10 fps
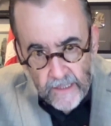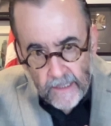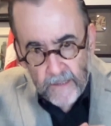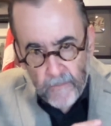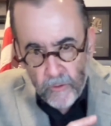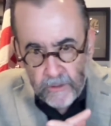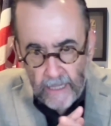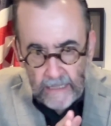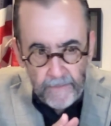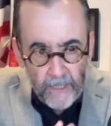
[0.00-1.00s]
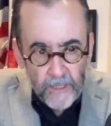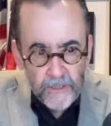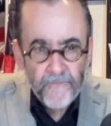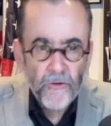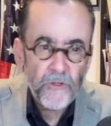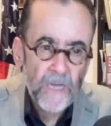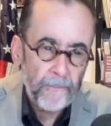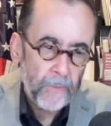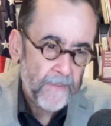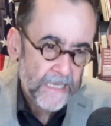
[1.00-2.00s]
It's most likely because of your
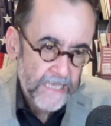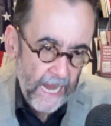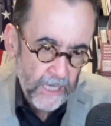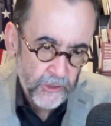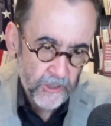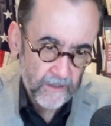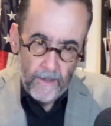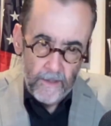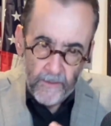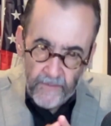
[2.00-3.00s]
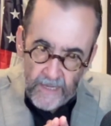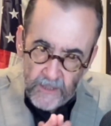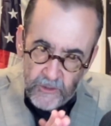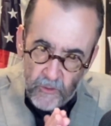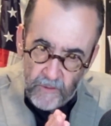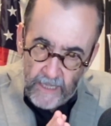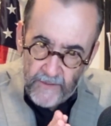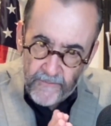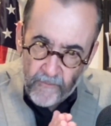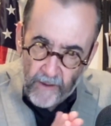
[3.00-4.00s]
supplementation. The things you need
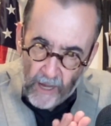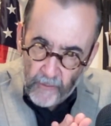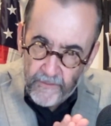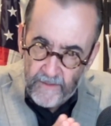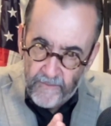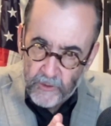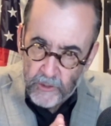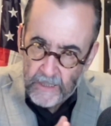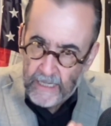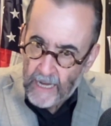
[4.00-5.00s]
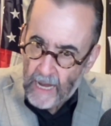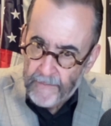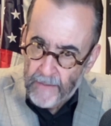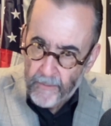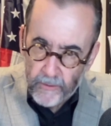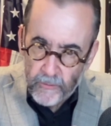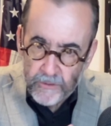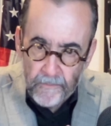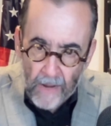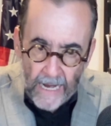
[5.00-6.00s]
for healthy vision cannot be
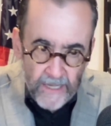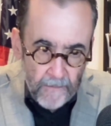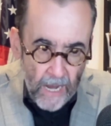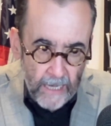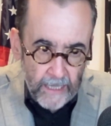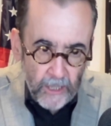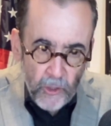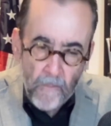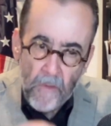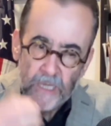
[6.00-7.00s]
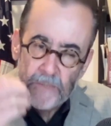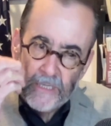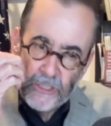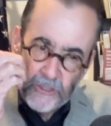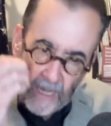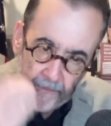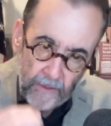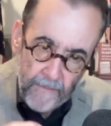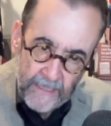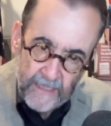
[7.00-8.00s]
produced by the body. You must be
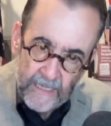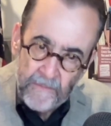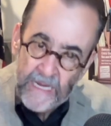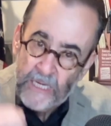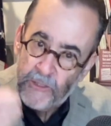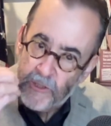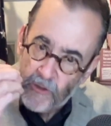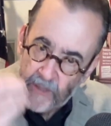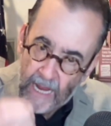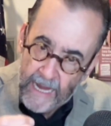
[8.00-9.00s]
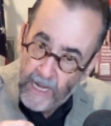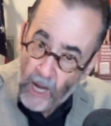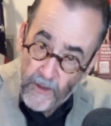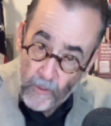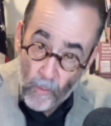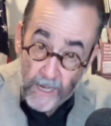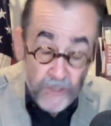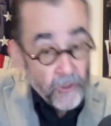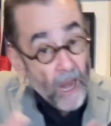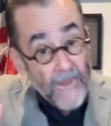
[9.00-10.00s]
supplementing them into your diet,
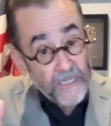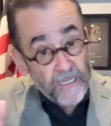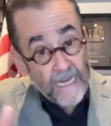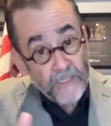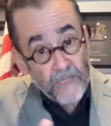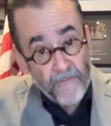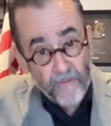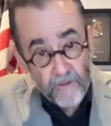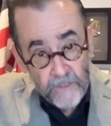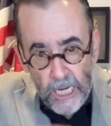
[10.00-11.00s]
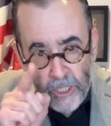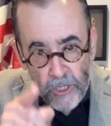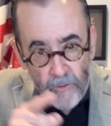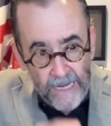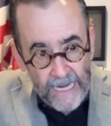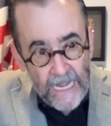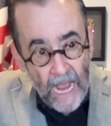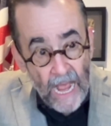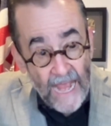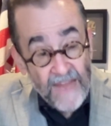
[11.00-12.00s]
otherwise your eyesight suffers. You need
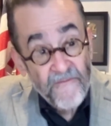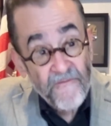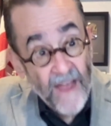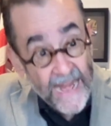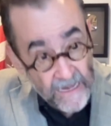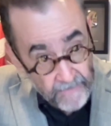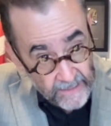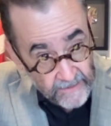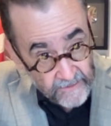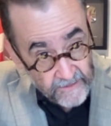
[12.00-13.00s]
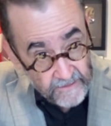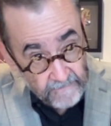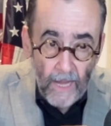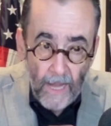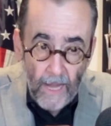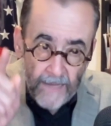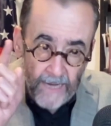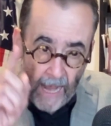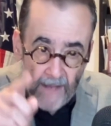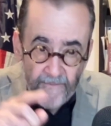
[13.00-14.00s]
eye vitamins. And the
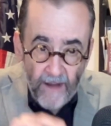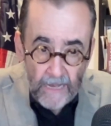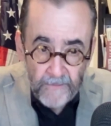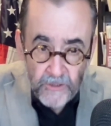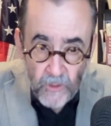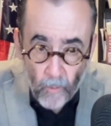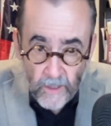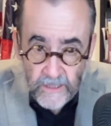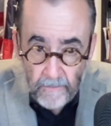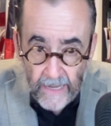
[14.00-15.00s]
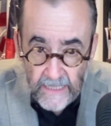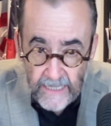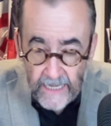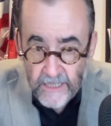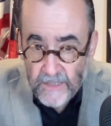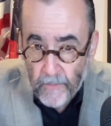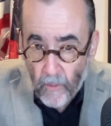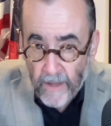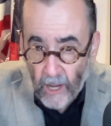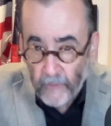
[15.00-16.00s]
eye vitamins you want to maintain and
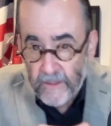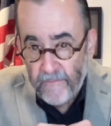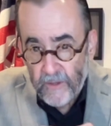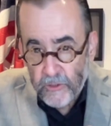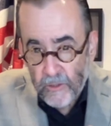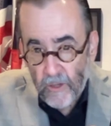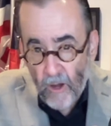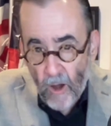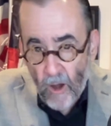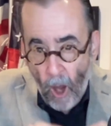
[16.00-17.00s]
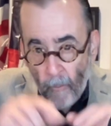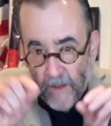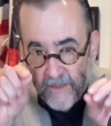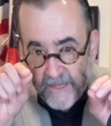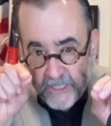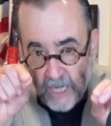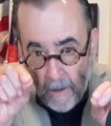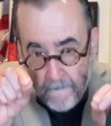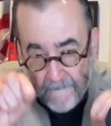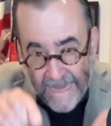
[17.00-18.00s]
support healthy vision are in this
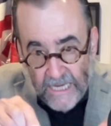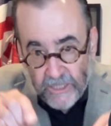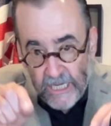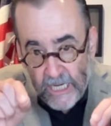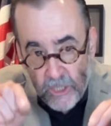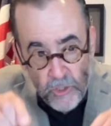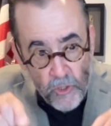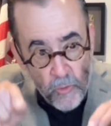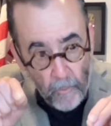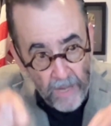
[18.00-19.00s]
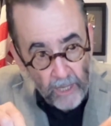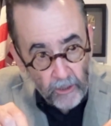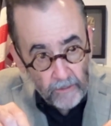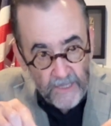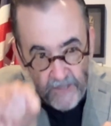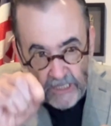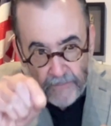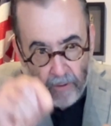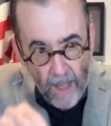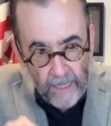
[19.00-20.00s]
amazing new pill. This
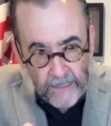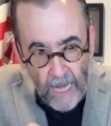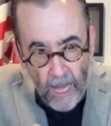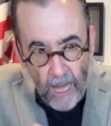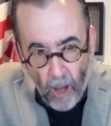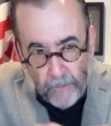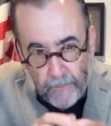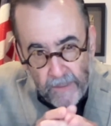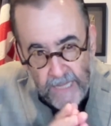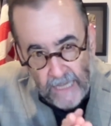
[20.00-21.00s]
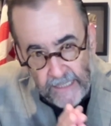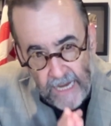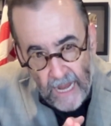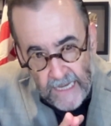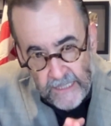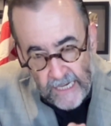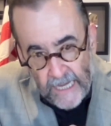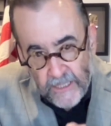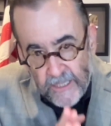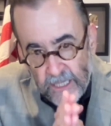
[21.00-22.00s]
product helps protect the eyes
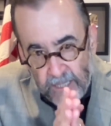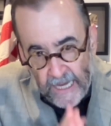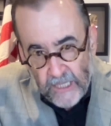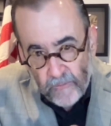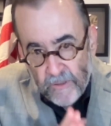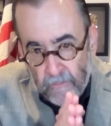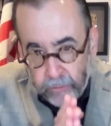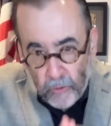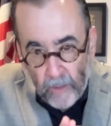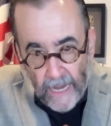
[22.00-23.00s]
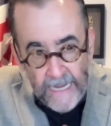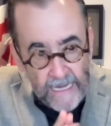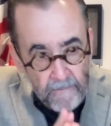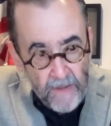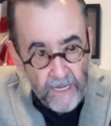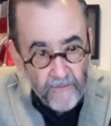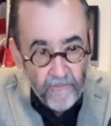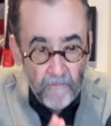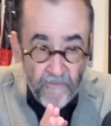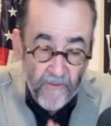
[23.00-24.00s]
against the dangerous blue light emitted
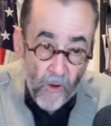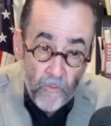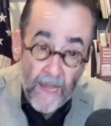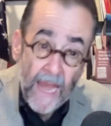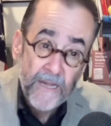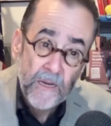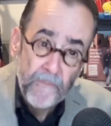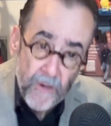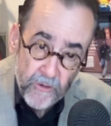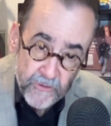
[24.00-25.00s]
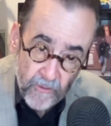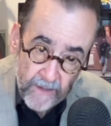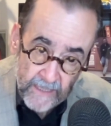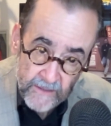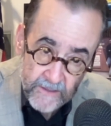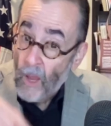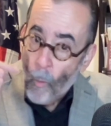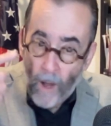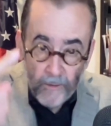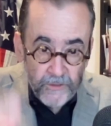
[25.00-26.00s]
from phone and computer screens,
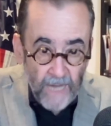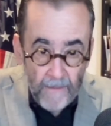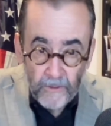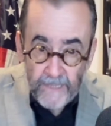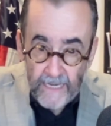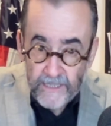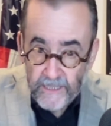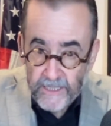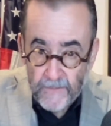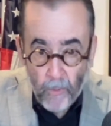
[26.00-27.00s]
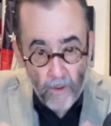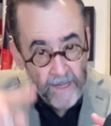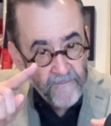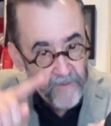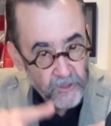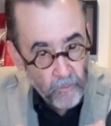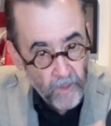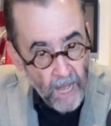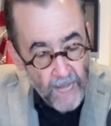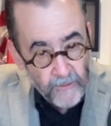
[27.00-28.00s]
while simultaneously supporting visual
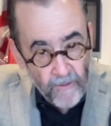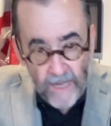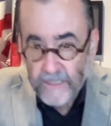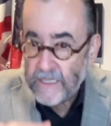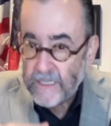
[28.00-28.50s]
contrast,